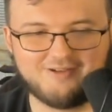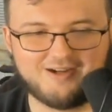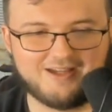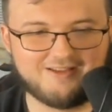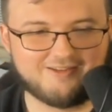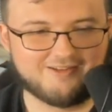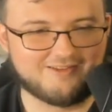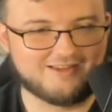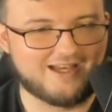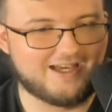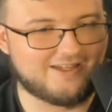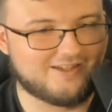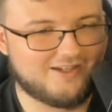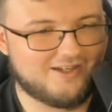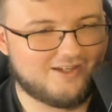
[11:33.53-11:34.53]
And he's just
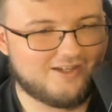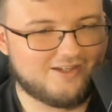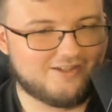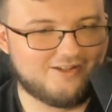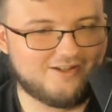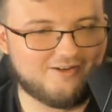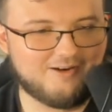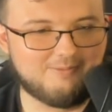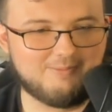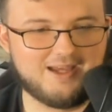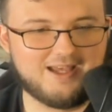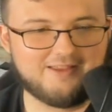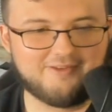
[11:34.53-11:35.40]
like, you know what, man?